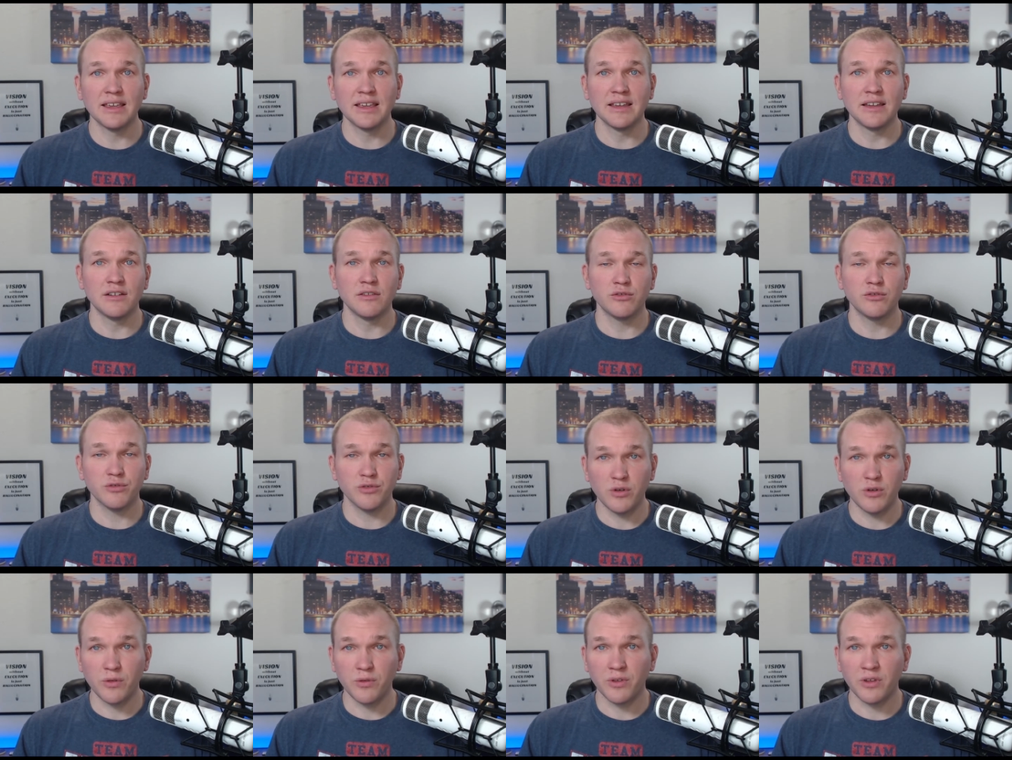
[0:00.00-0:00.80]

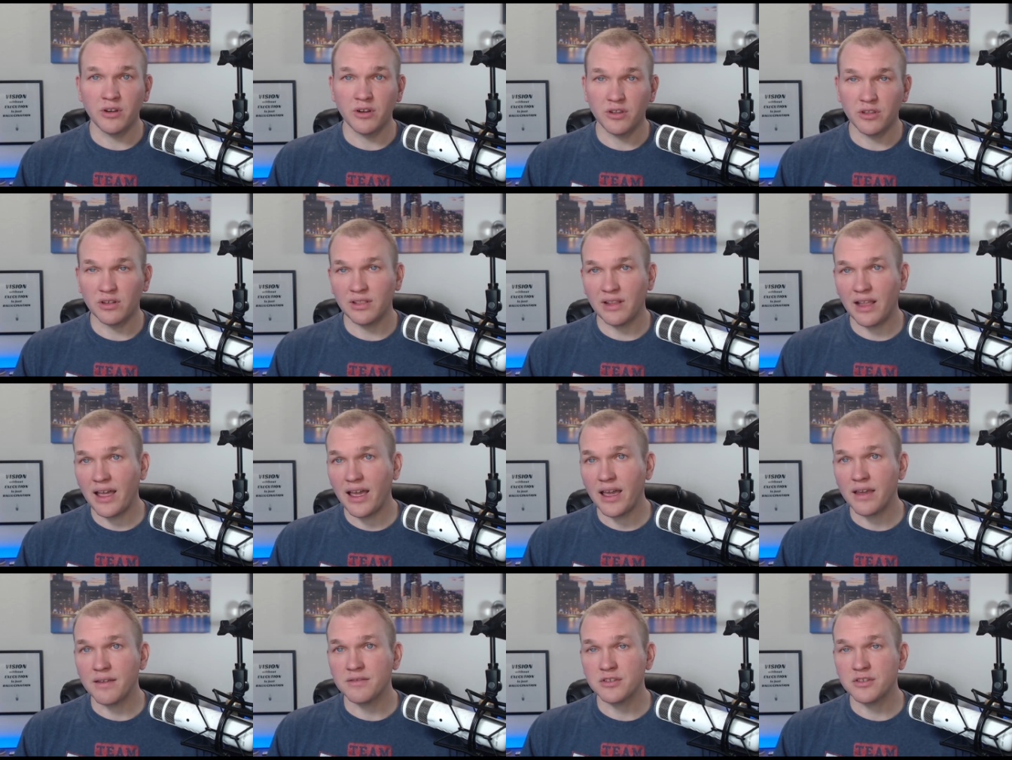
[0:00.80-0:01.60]
truth into their
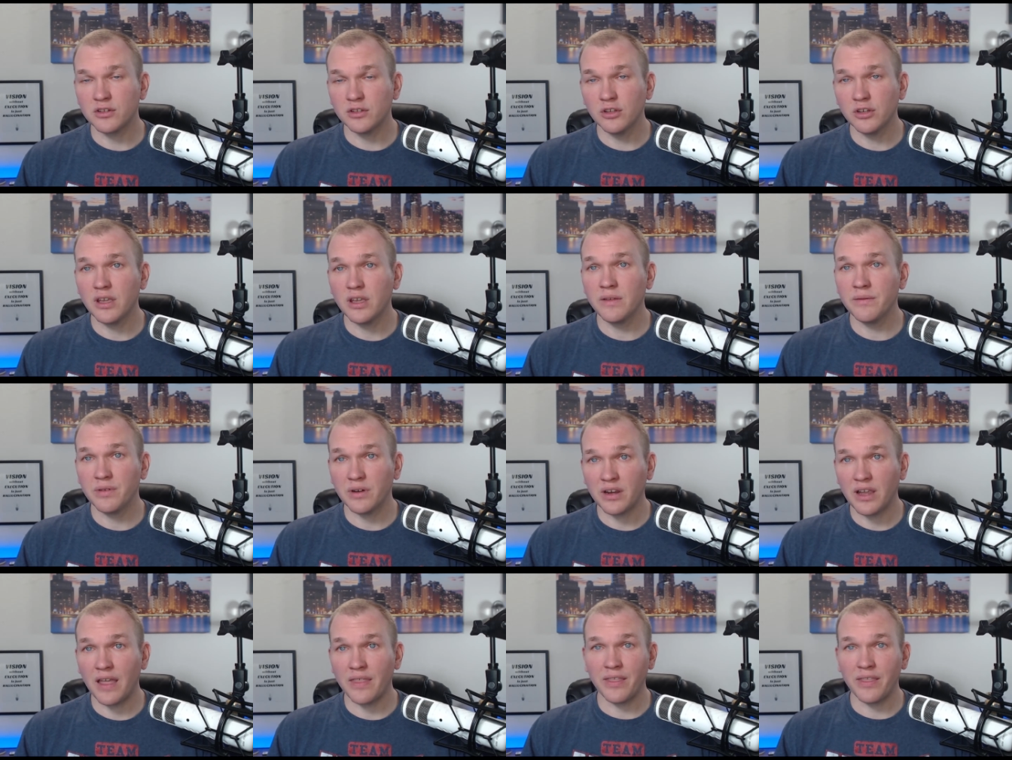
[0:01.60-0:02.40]
lives. They're looking for
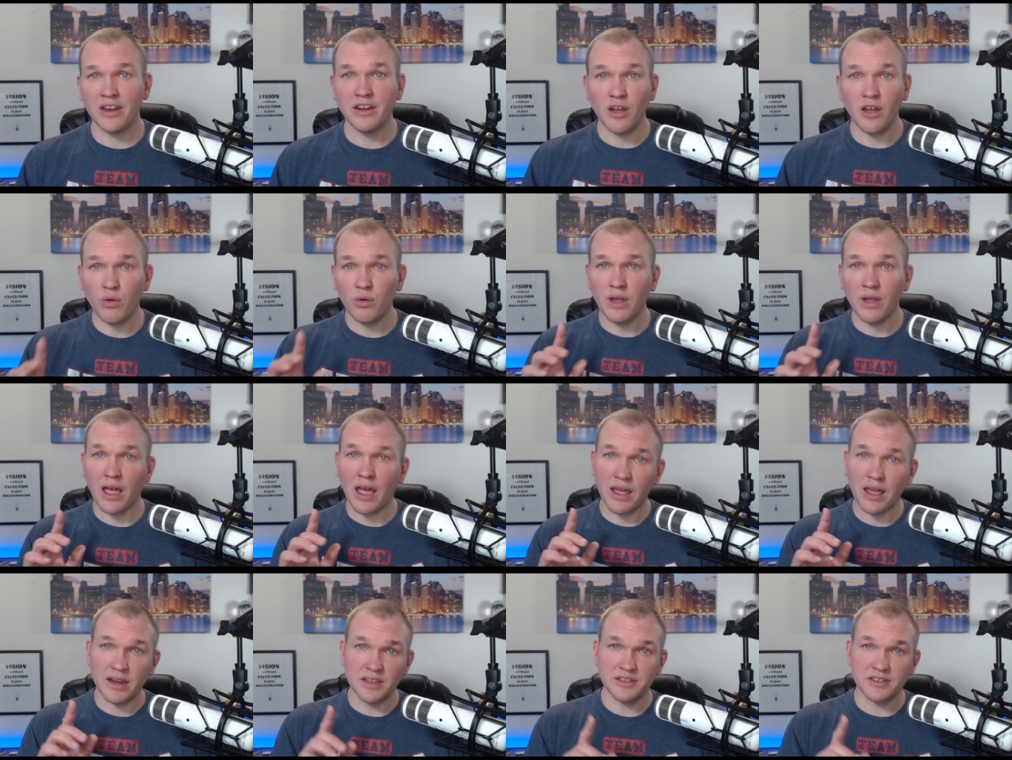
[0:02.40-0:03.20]
God. They know
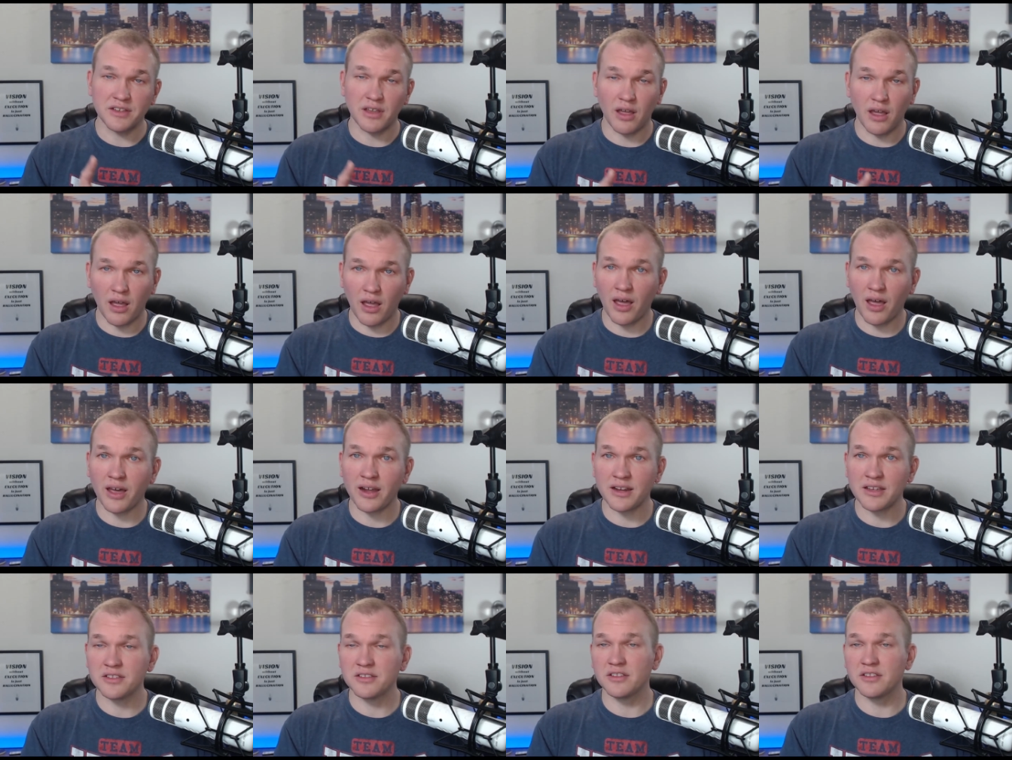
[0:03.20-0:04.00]
God is
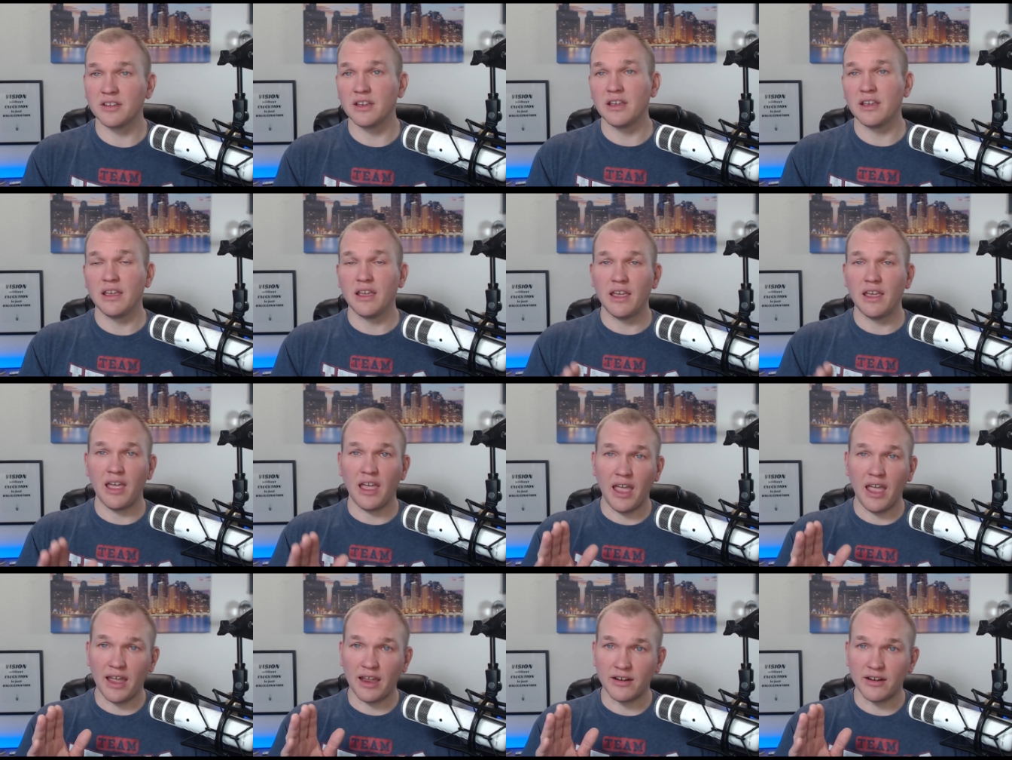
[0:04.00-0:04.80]
honest
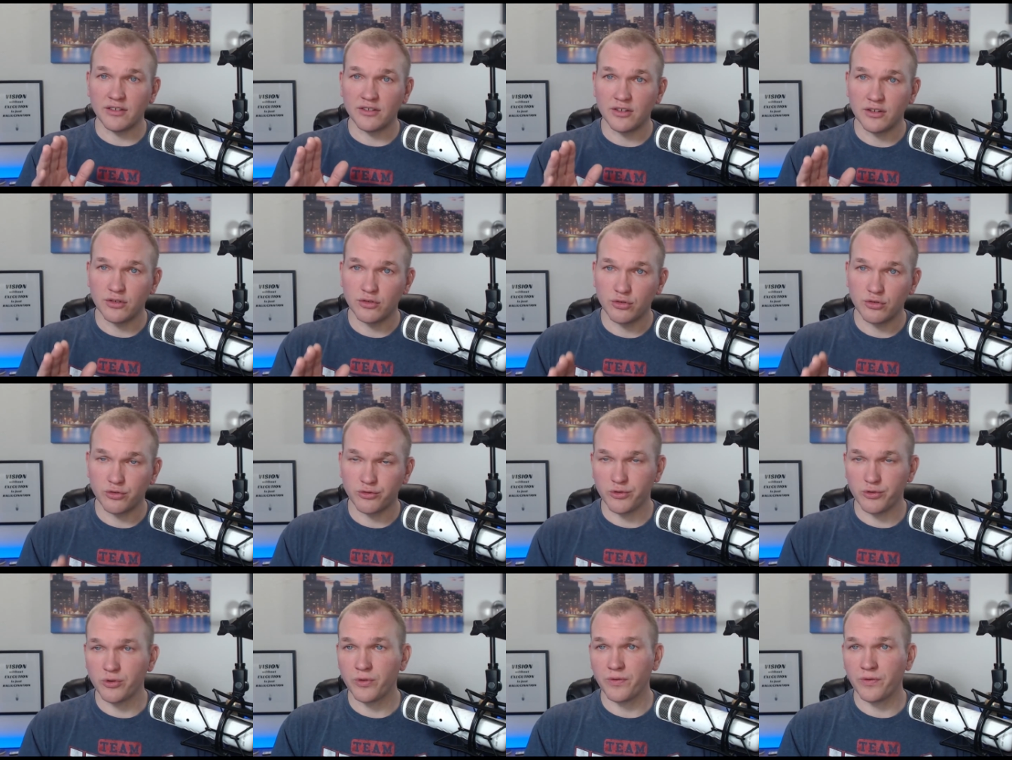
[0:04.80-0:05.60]
and
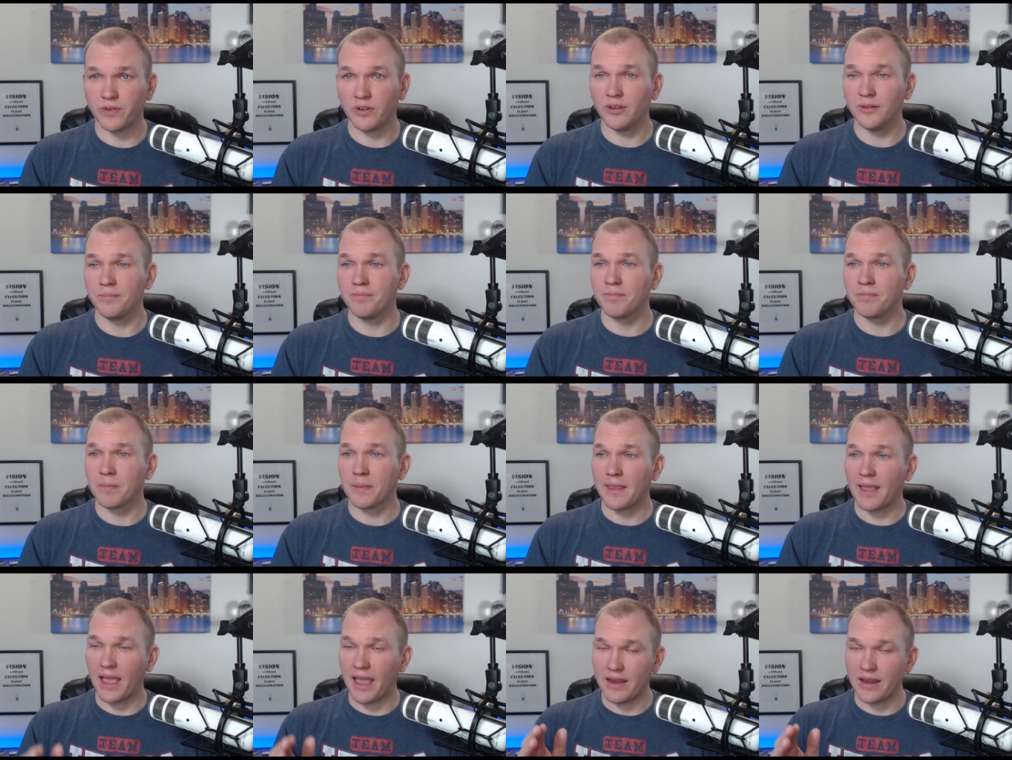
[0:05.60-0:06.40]
truthful
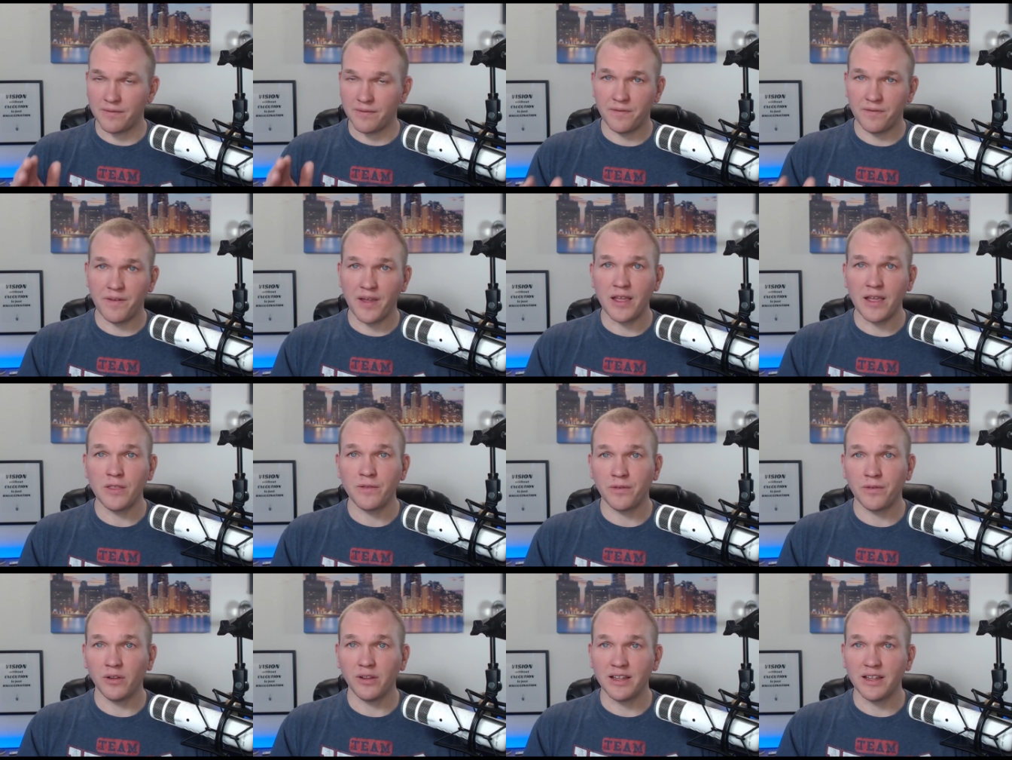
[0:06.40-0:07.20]
and
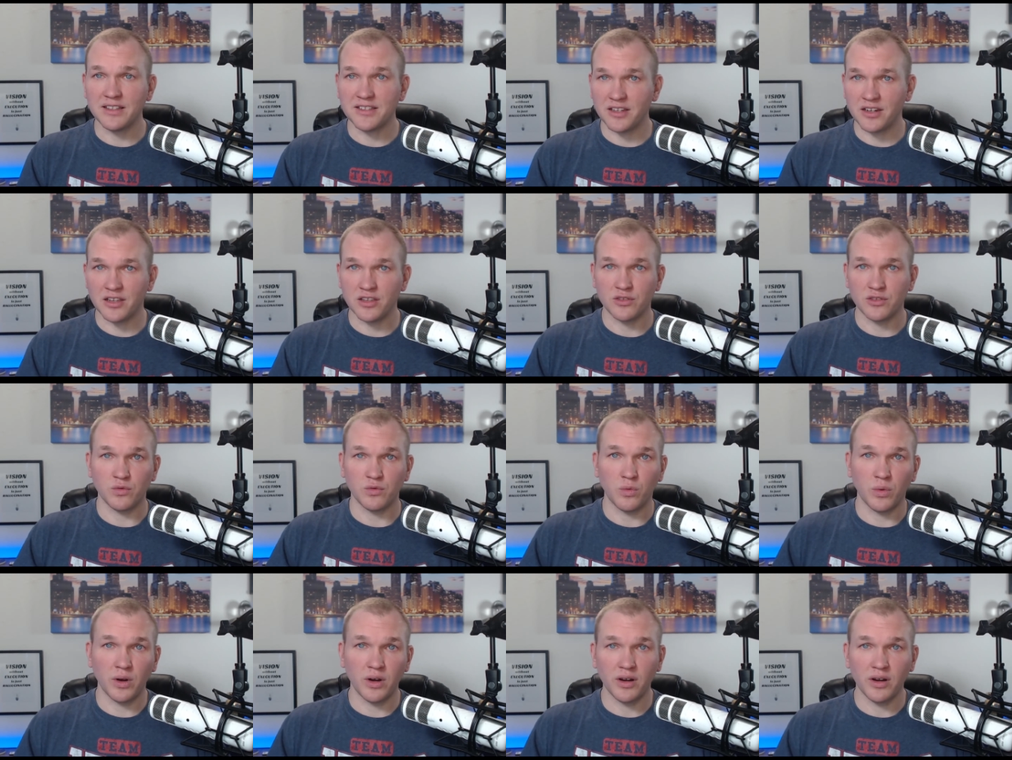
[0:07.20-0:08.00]
faithful. It's in His
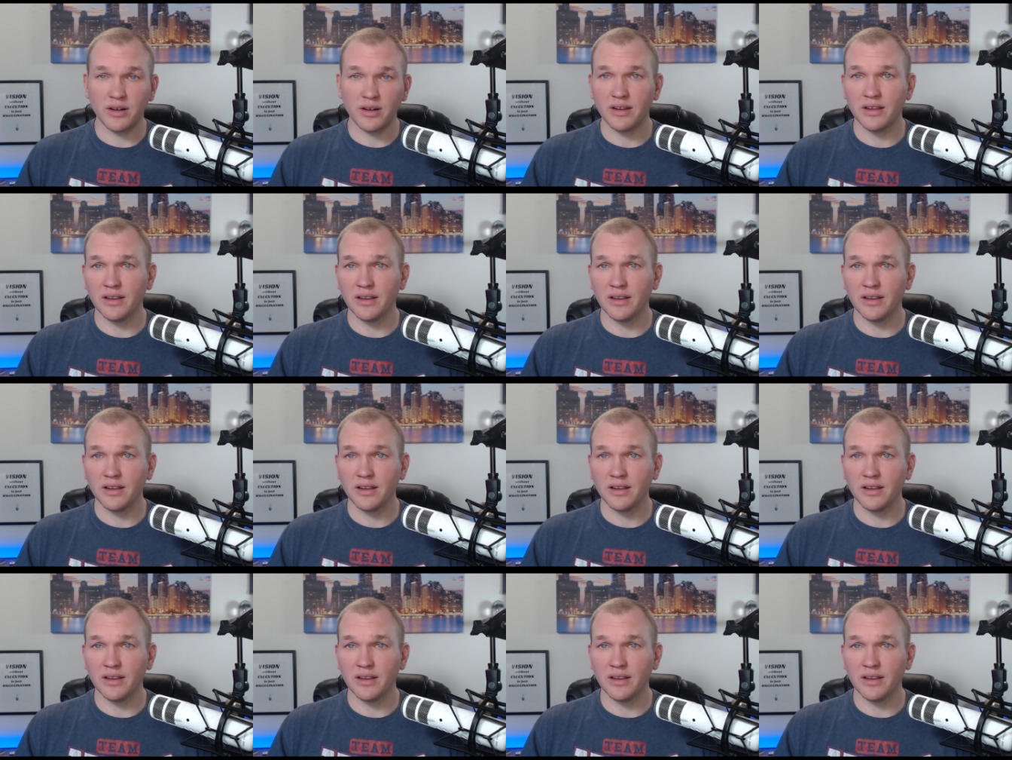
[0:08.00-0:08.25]
Word.